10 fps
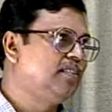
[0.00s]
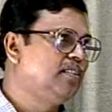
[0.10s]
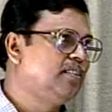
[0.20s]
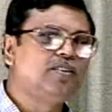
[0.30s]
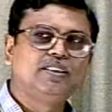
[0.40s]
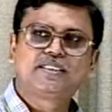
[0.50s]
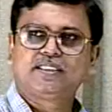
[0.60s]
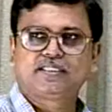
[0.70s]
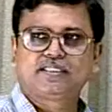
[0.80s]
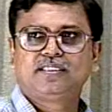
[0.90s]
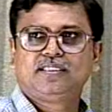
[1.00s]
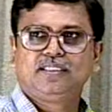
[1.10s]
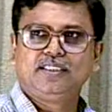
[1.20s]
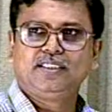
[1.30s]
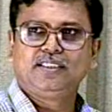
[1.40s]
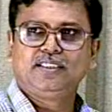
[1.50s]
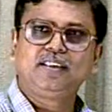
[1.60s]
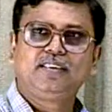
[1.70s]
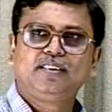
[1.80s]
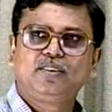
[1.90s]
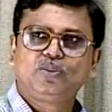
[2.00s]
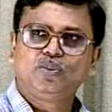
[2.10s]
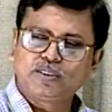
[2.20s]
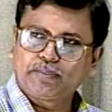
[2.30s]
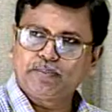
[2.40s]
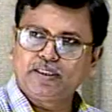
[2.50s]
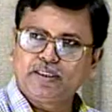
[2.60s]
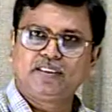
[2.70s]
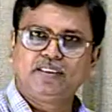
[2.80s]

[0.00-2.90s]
I will discuss in detail those application